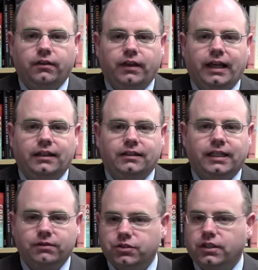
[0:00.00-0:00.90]
that
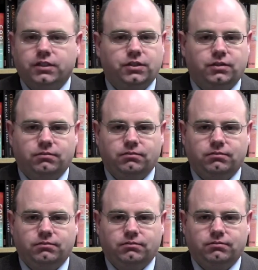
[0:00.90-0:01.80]
gives us
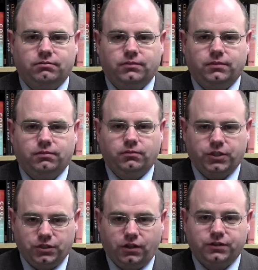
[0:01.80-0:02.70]

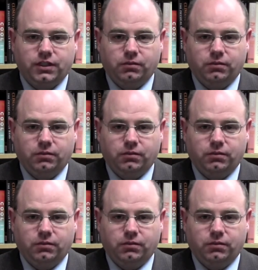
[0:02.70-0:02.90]
results